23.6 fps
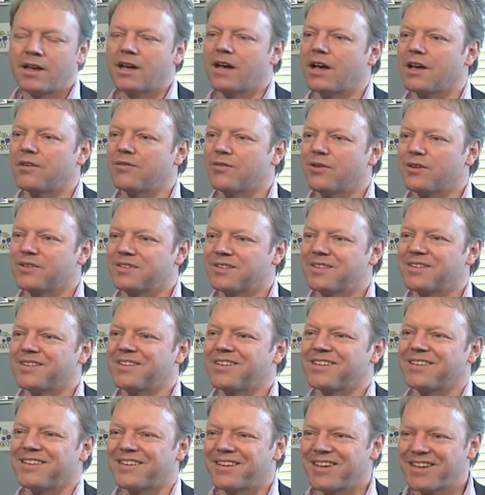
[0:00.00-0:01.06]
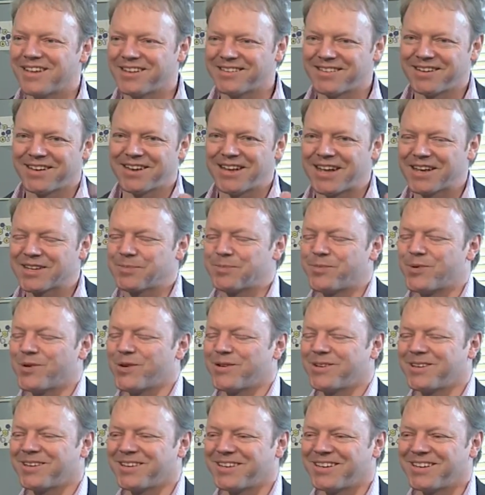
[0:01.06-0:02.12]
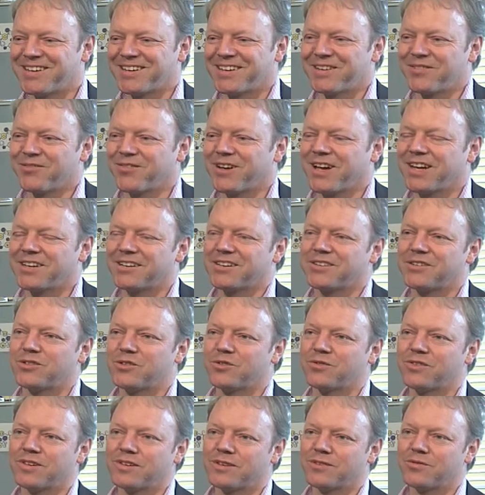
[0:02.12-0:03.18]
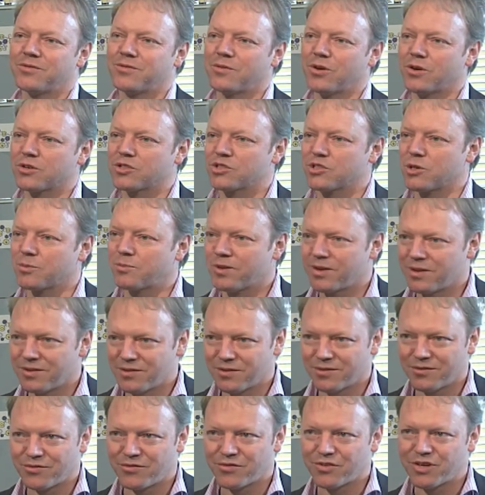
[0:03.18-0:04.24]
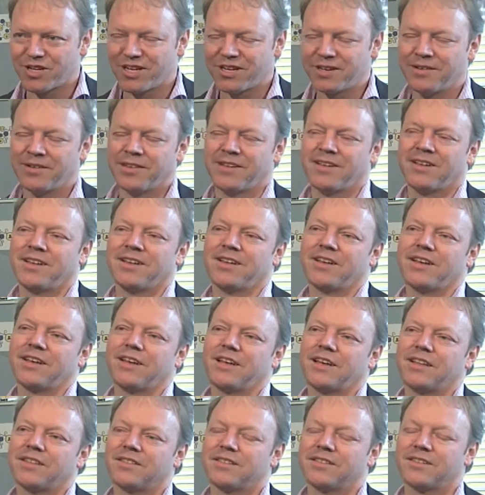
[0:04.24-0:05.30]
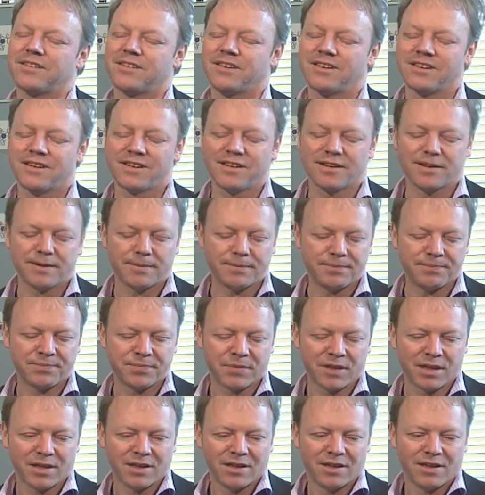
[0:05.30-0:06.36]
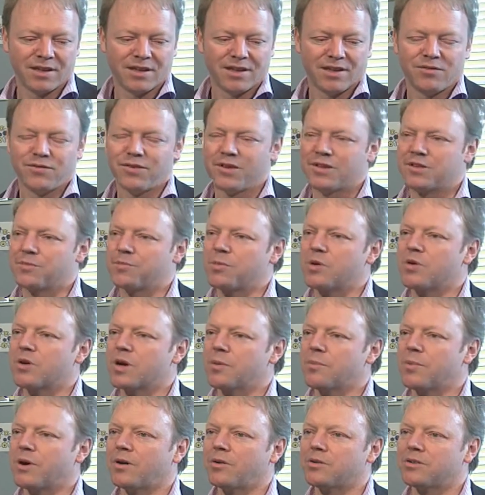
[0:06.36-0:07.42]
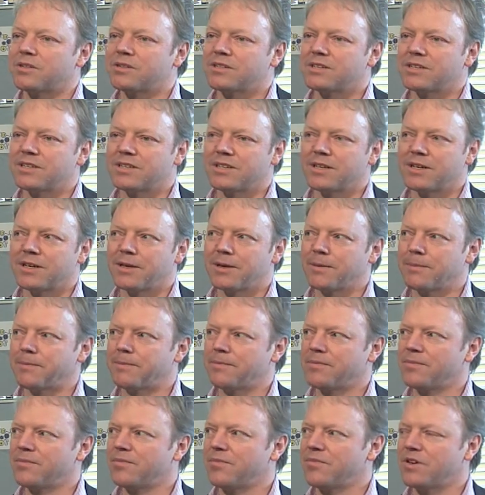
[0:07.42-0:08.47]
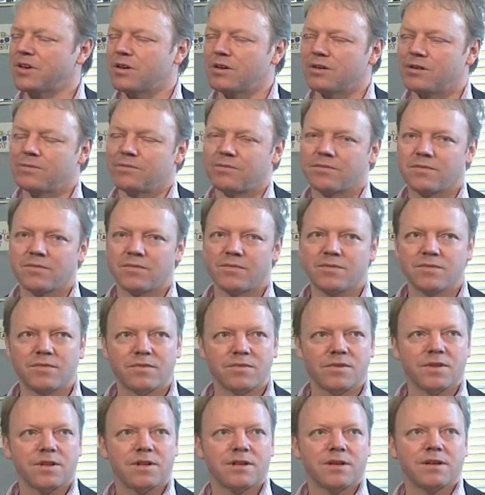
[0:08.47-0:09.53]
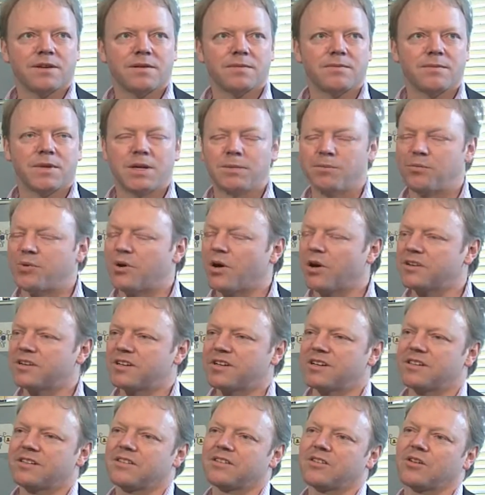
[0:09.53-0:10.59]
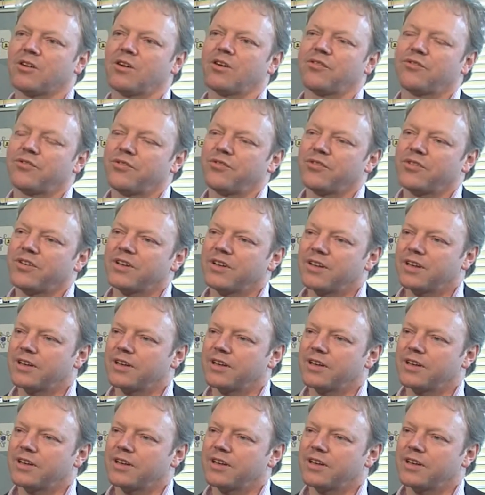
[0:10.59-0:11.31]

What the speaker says: I was as an expert invited to the workshop 3, and we spoke about the importance of